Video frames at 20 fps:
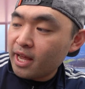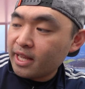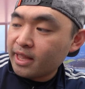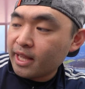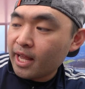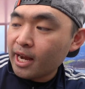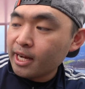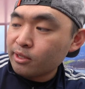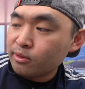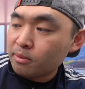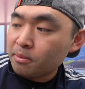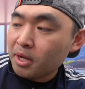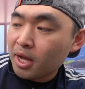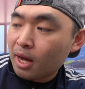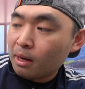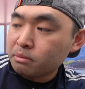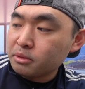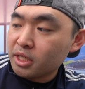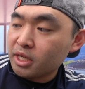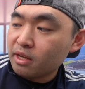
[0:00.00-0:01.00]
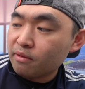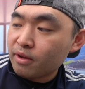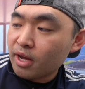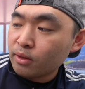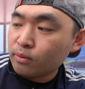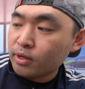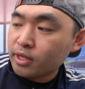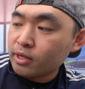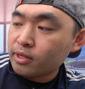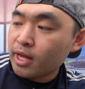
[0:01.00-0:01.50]
and live streaming option if you guys
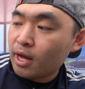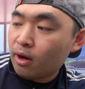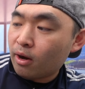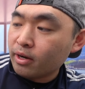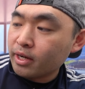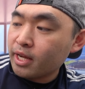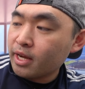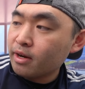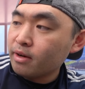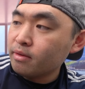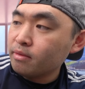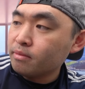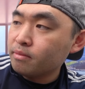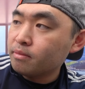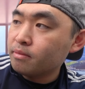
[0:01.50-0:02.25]
want to use that on here.